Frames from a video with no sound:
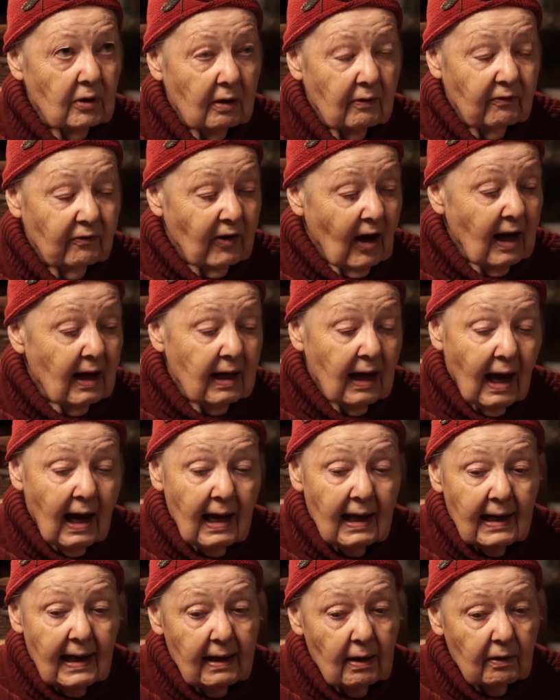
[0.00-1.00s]
And finally, I
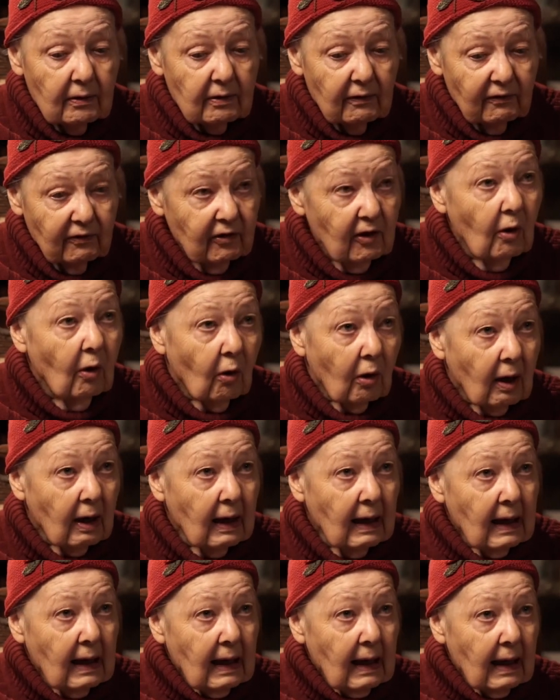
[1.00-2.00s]
lay on the floor
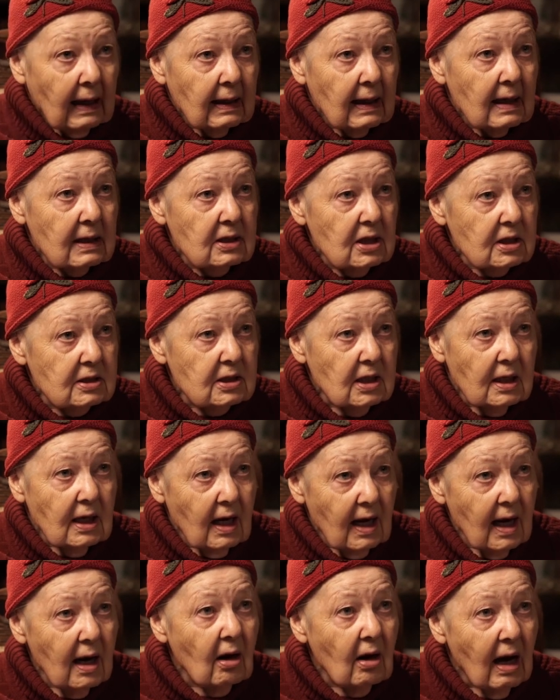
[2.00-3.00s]
and I just said,
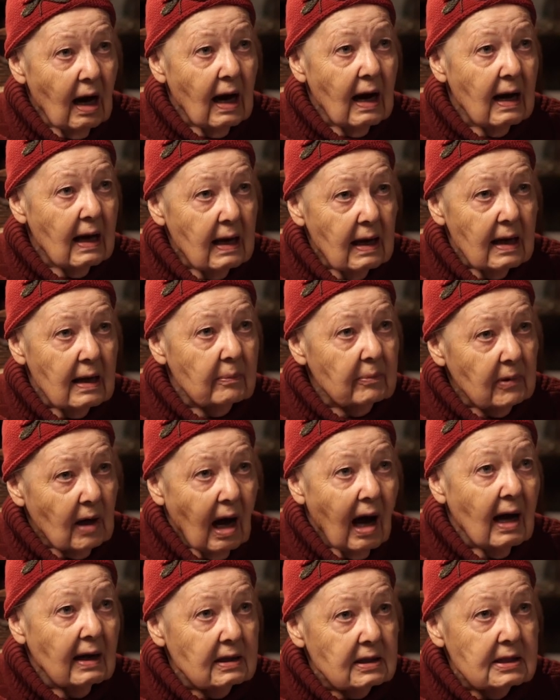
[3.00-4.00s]
Here I am,
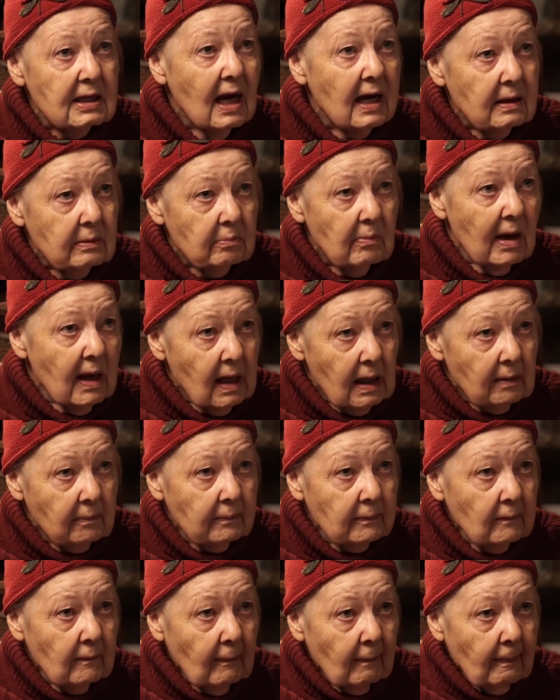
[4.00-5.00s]
God, take me.
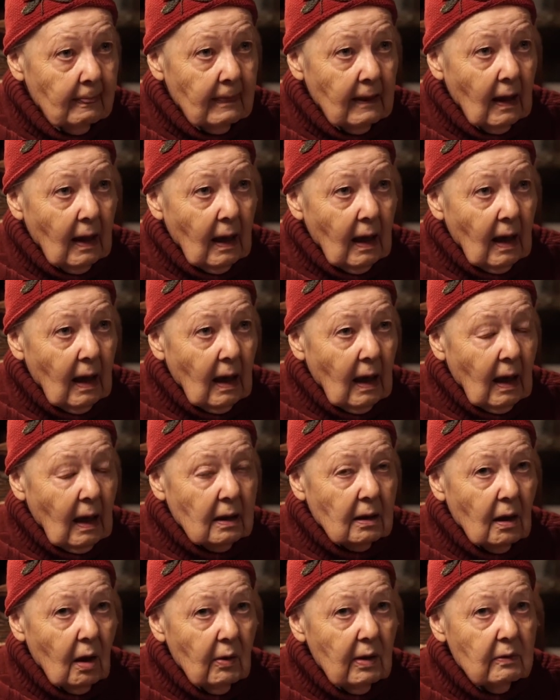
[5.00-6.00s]

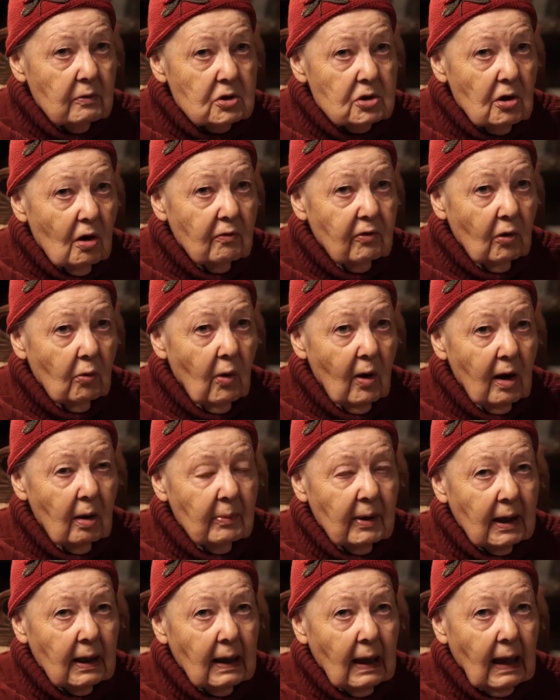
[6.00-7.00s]
No, it was
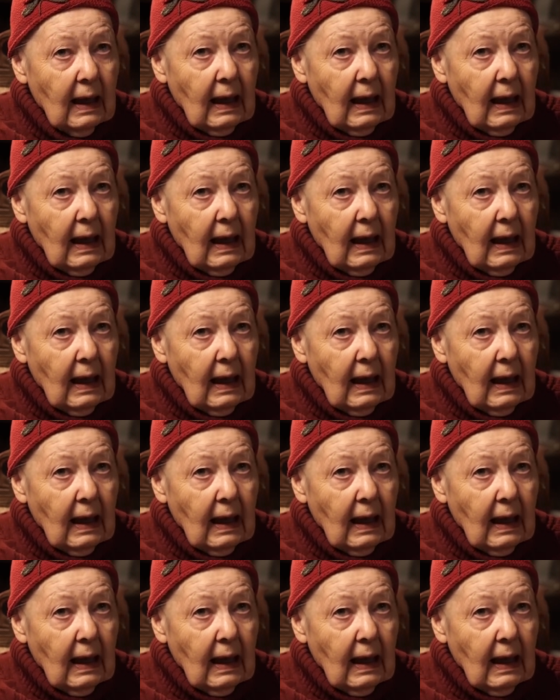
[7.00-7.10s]
overwhelming.